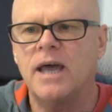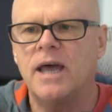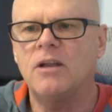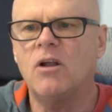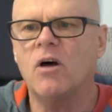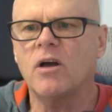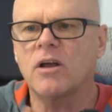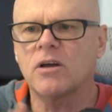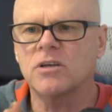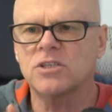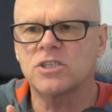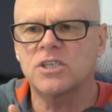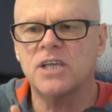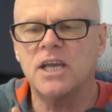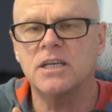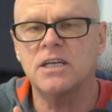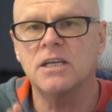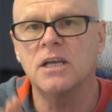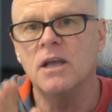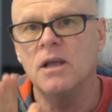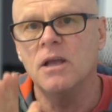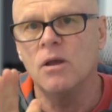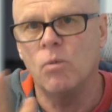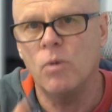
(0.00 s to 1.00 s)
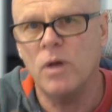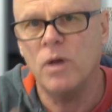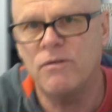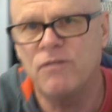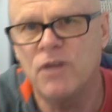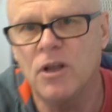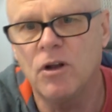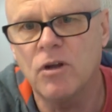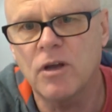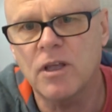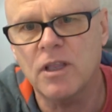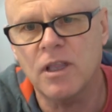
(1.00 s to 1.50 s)
And like I said,
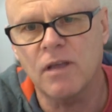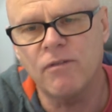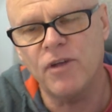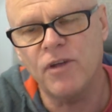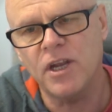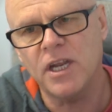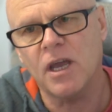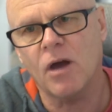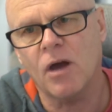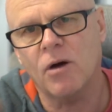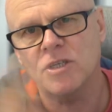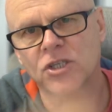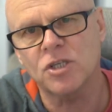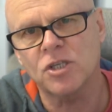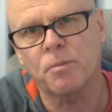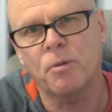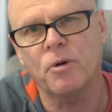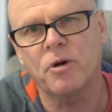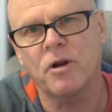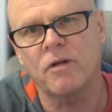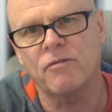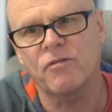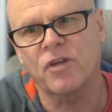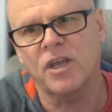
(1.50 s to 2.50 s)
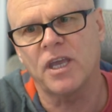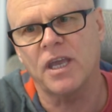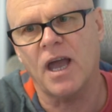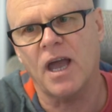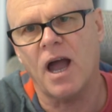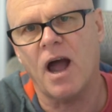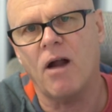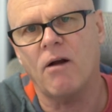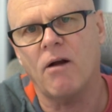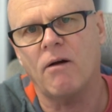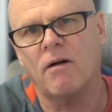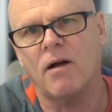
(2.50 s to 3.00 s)
if you look at the video I just put of
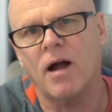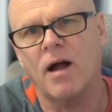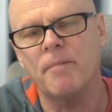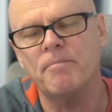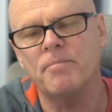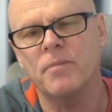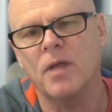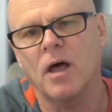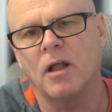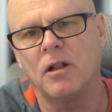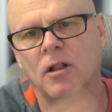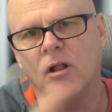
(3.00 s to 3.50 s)
Kiara up,